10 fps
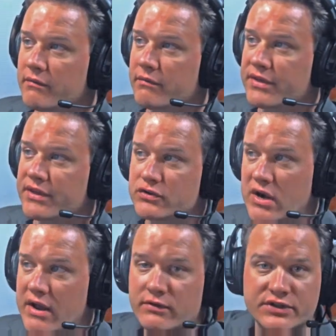The
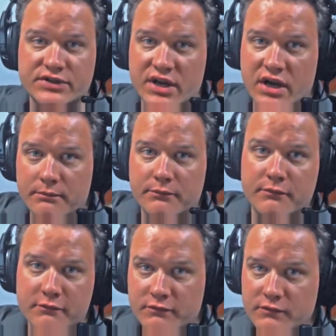drivers come
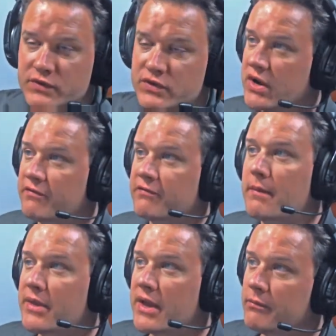straight
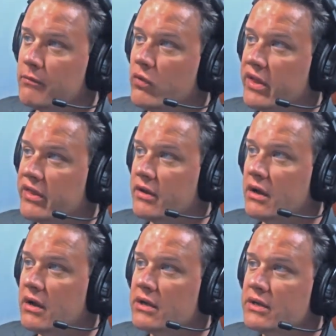from them with
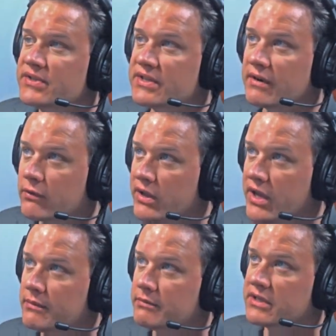several
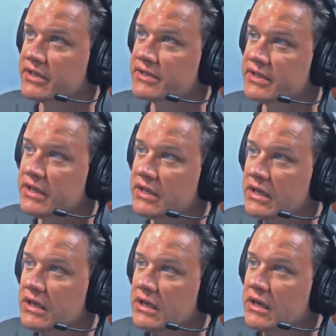games listed,
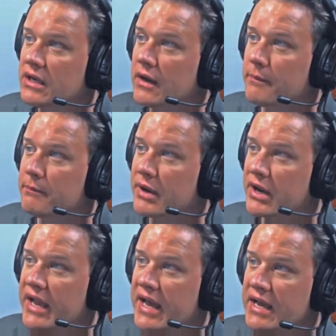but
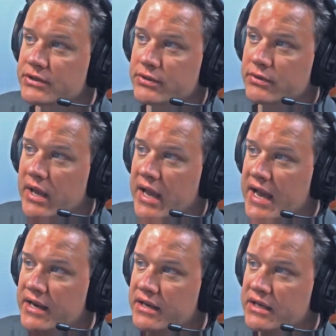I had to
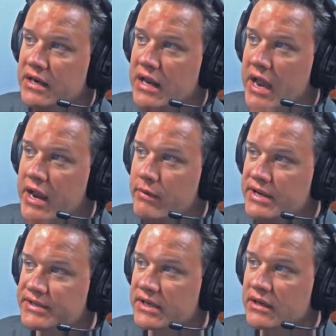add in
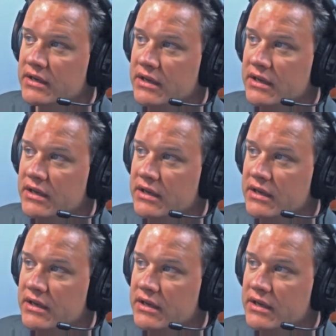iRacing,